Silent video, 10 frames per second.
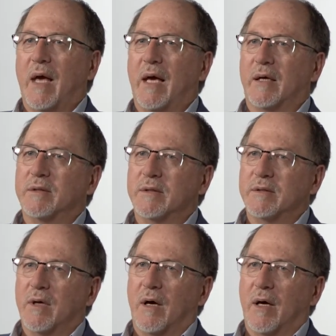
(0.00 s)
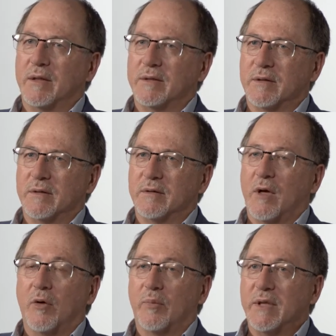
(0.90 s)
exercise and
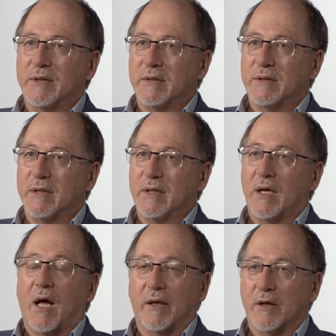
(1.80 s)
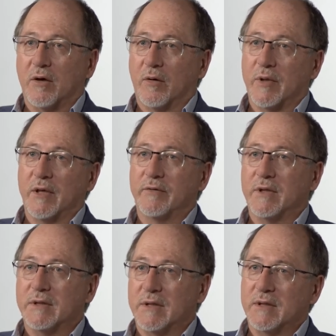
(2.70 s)
obesity and other common liver
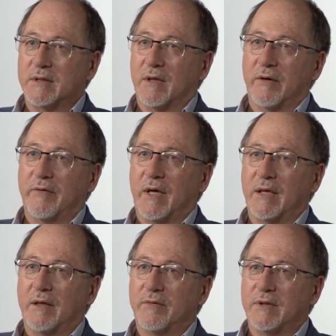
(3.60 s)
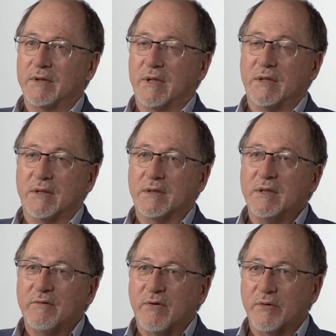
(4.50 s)
diseases like fatty liver disease, its
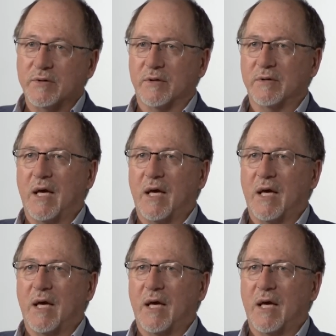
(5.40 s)
influence on